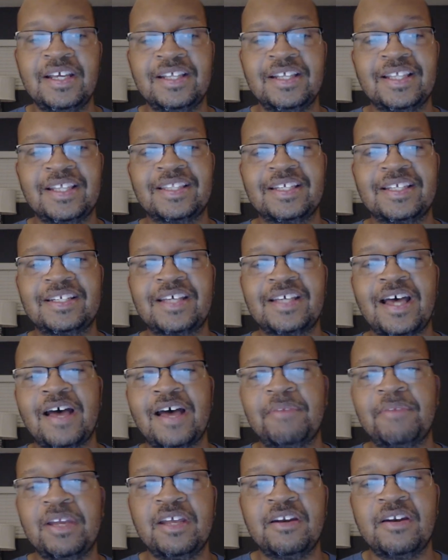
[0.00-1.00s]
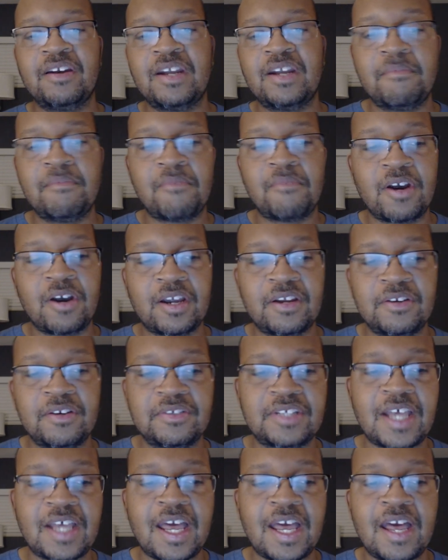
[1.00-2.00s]
that the top internet
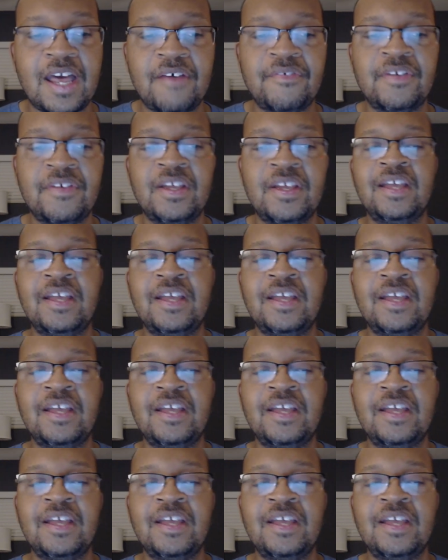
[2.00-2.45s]
marketers have